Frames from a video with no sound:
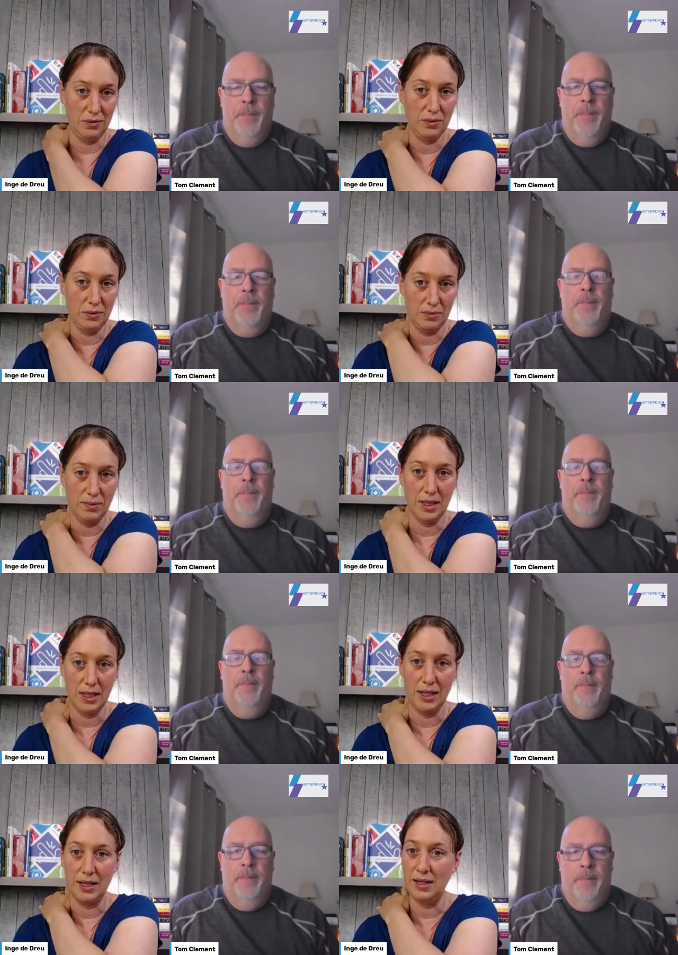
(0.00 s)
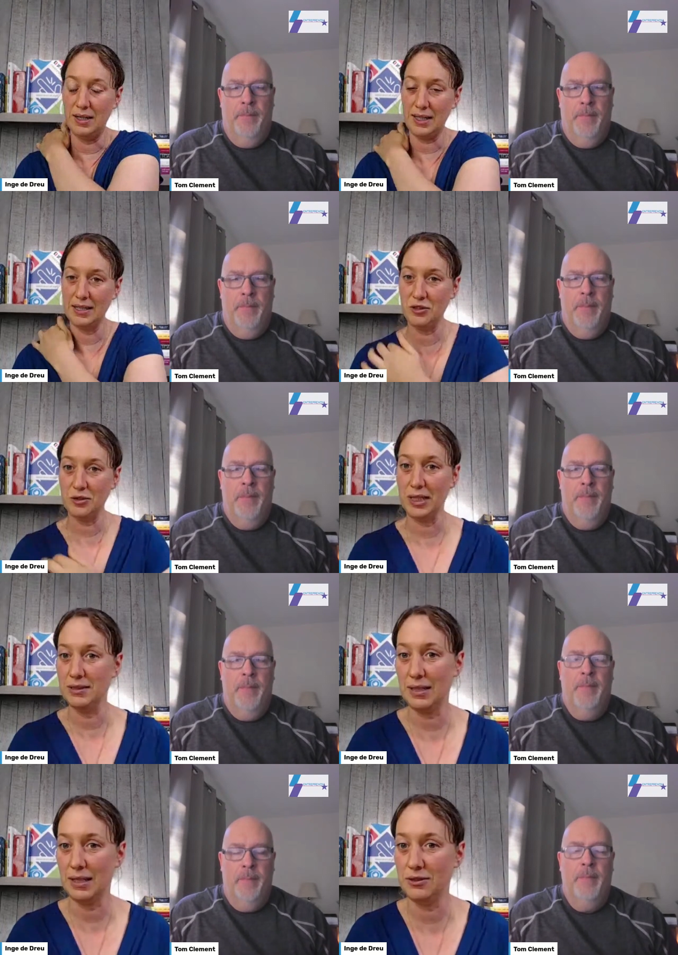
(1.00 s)
Speaker 1: to do uh, get your
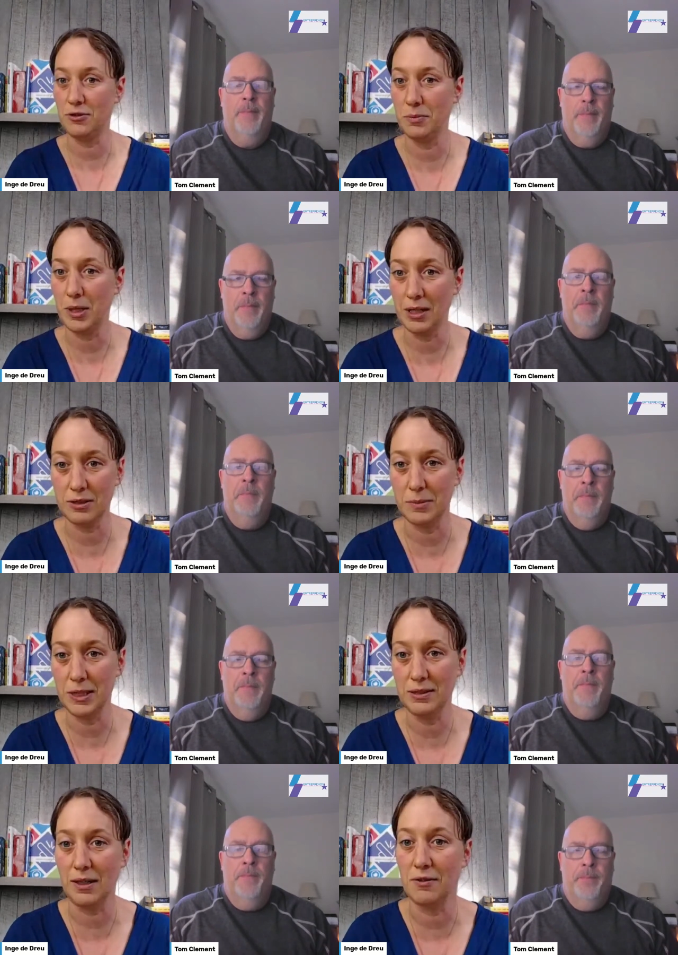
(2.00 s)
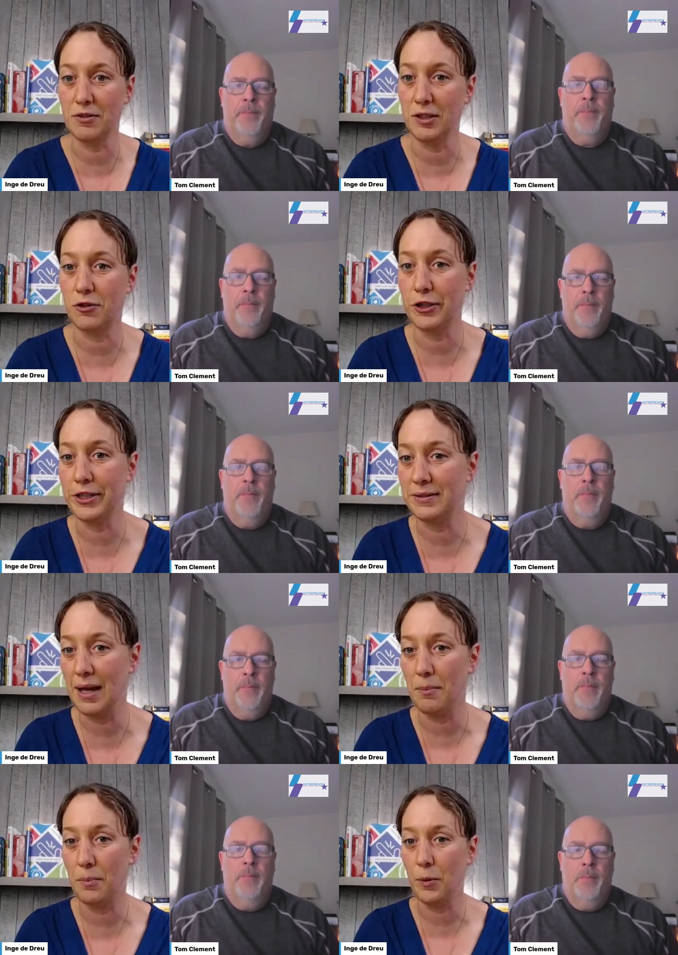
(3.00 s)
insights from customer discovery, for
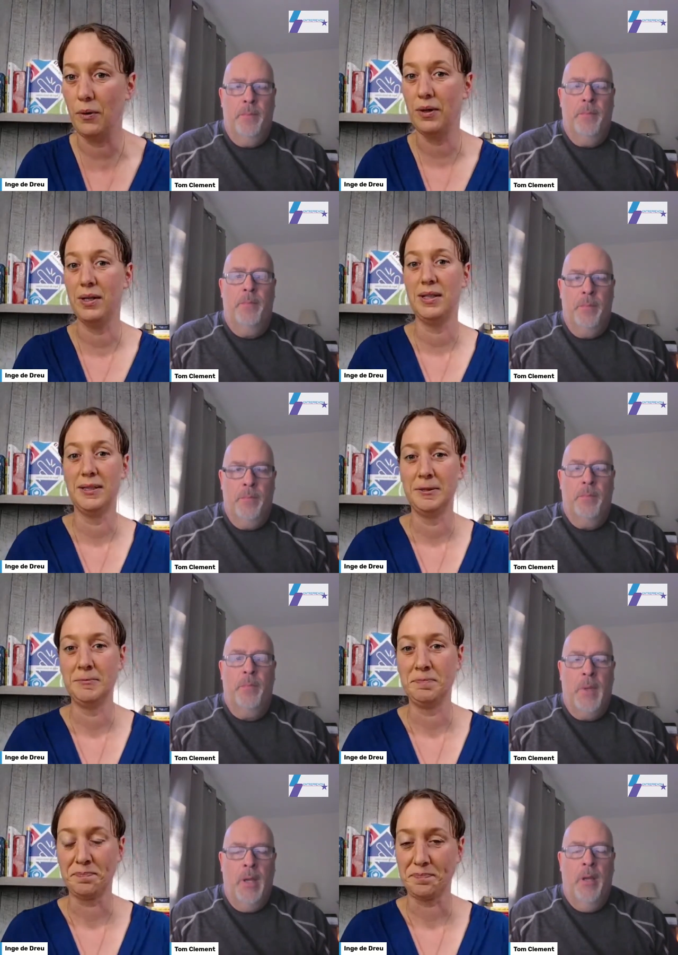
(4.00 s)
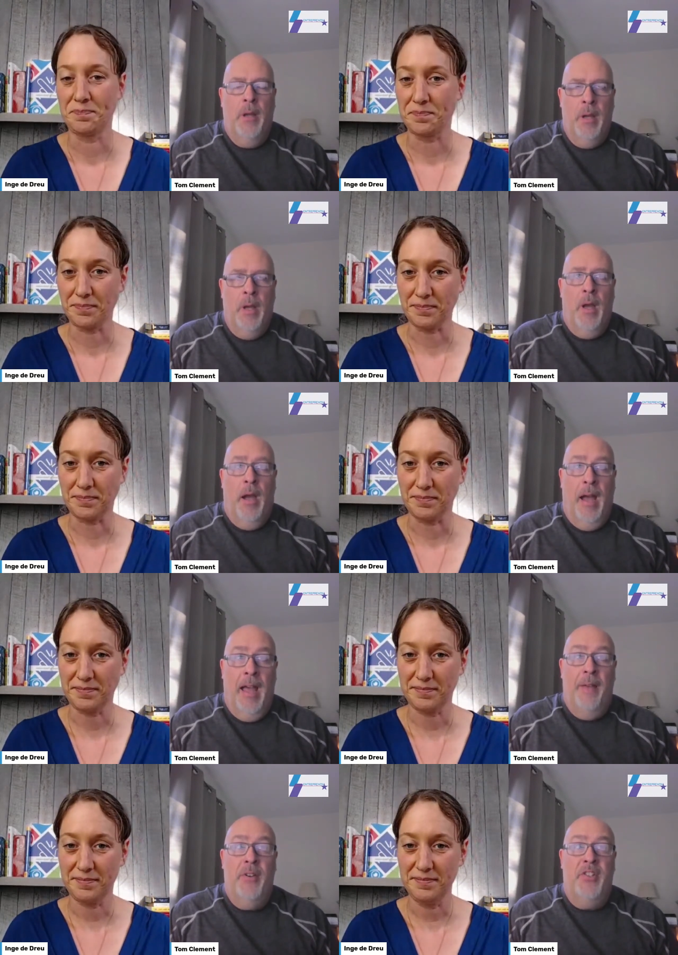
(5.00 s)
example.
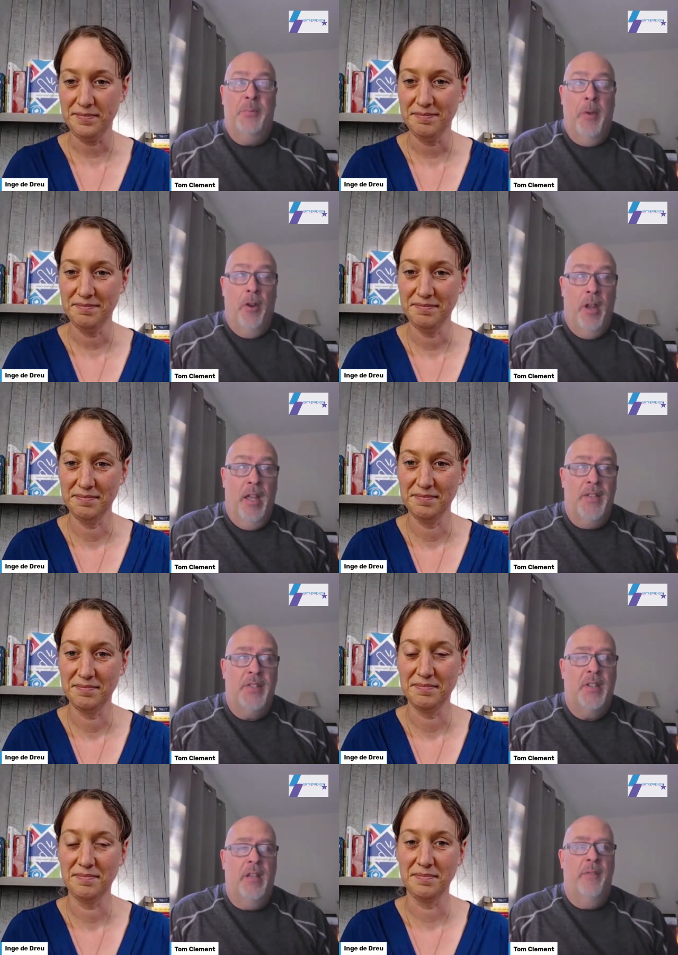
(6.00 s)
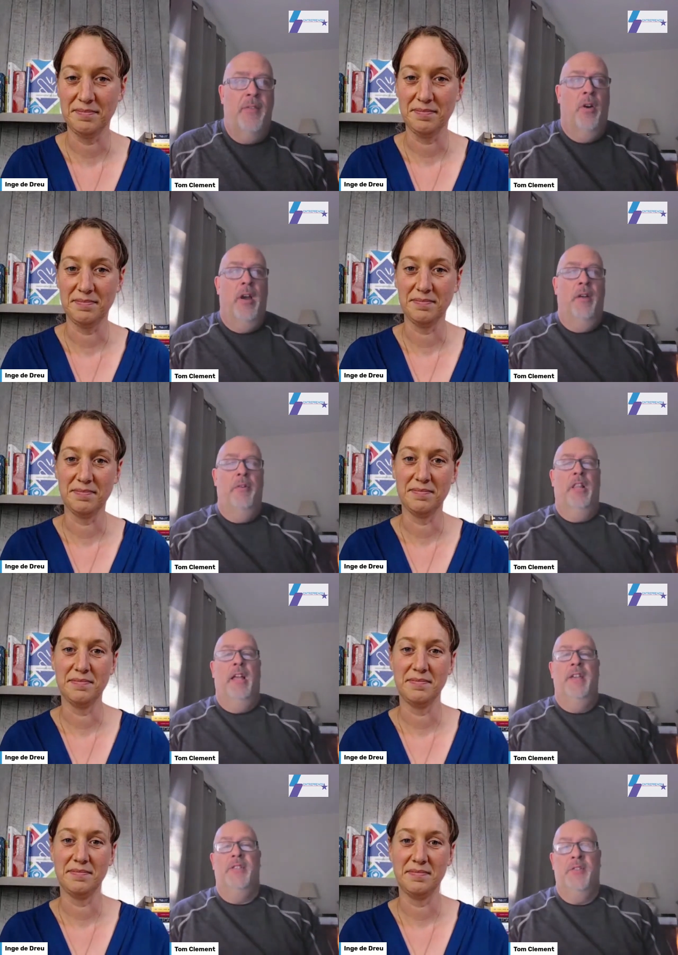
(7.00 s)
Speaker 2: I have experience, even though I
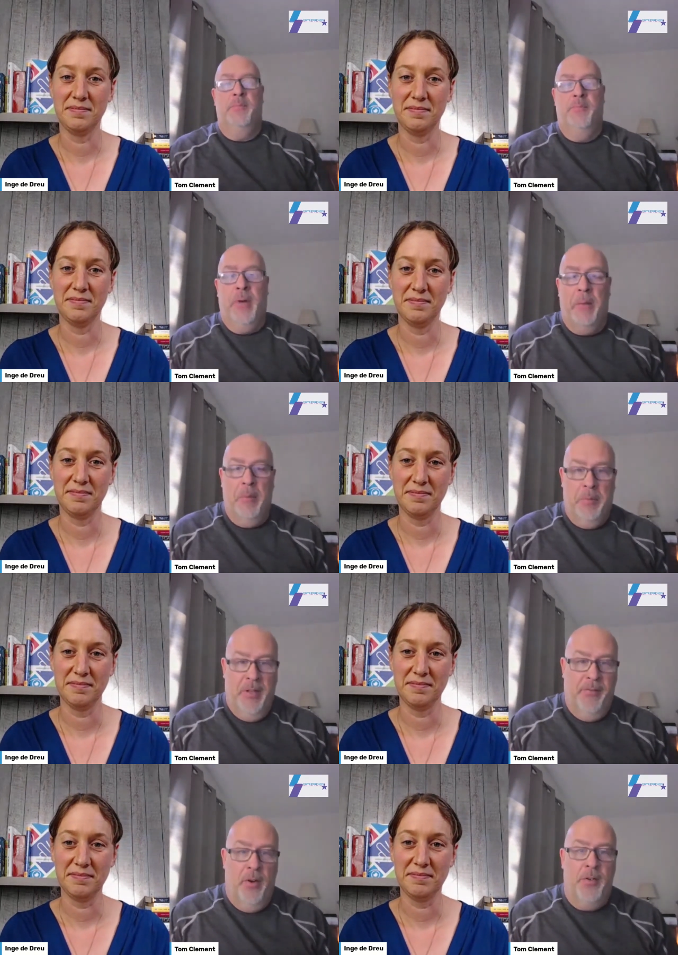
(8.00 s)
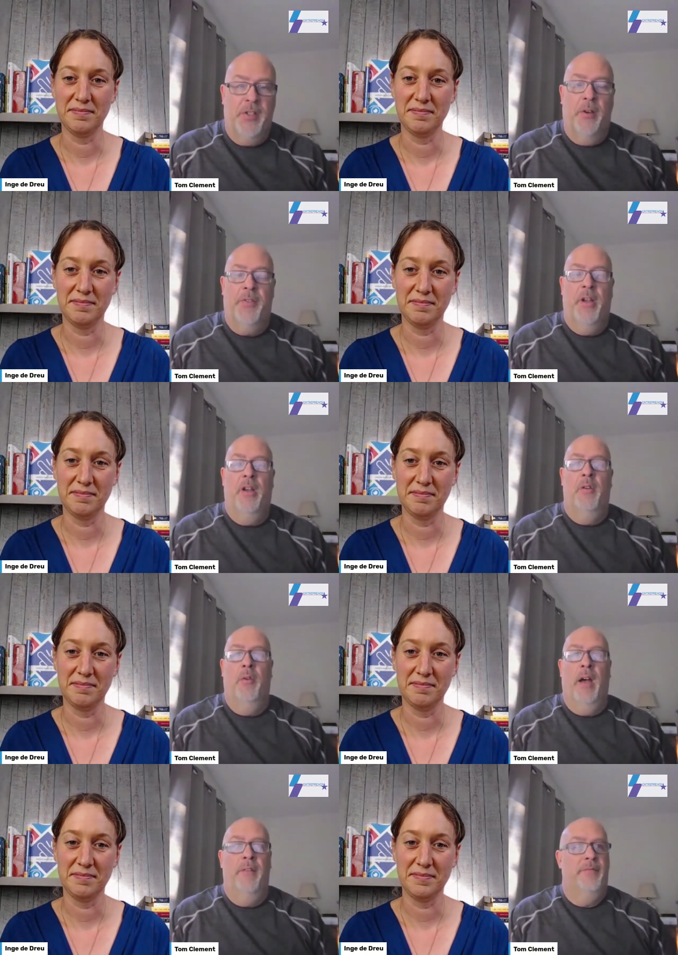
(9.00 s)
realize there's probably folks out there
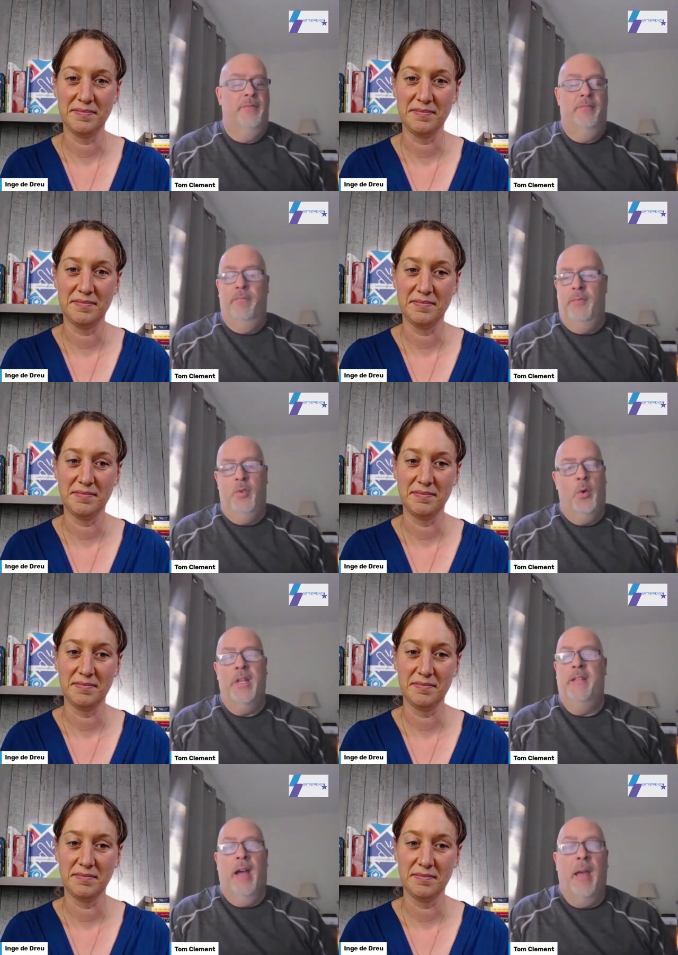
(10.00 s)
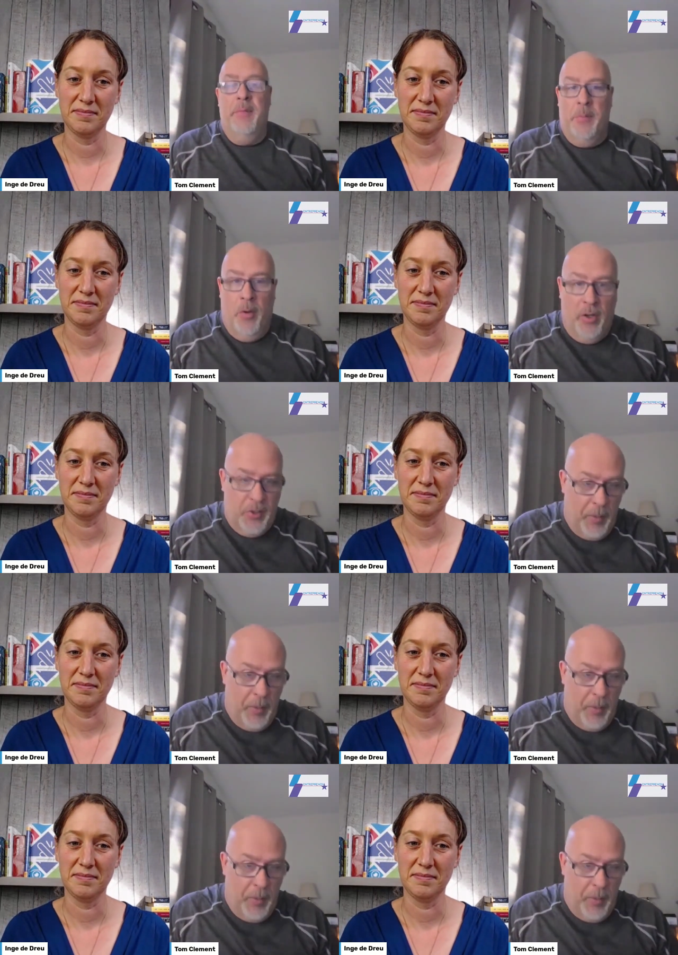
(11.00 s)
who have twenty times more